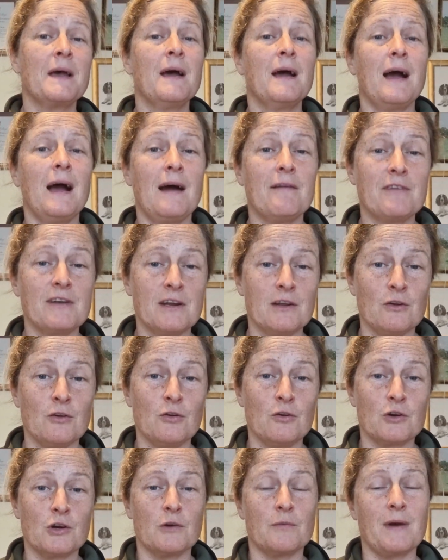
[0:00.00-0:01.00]
have a little
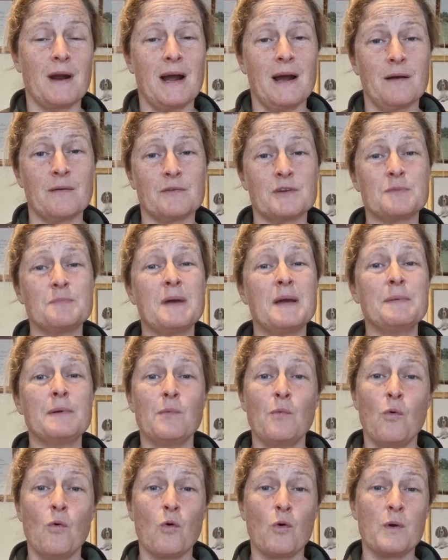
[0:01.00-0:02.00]
look around, maybe
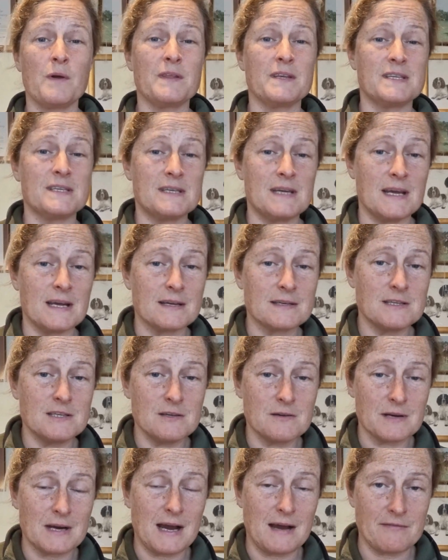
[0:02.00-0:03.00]
walk with a stick so you
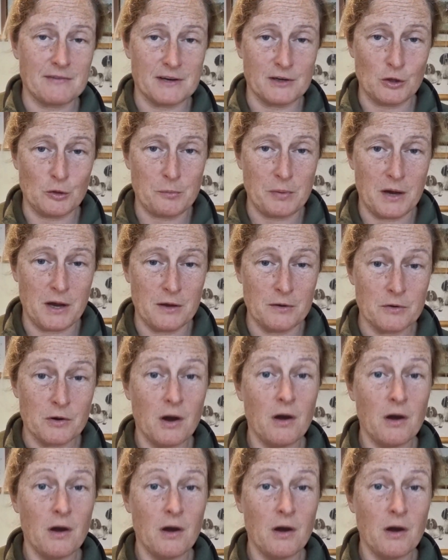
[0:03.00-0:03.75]
can have a little poke.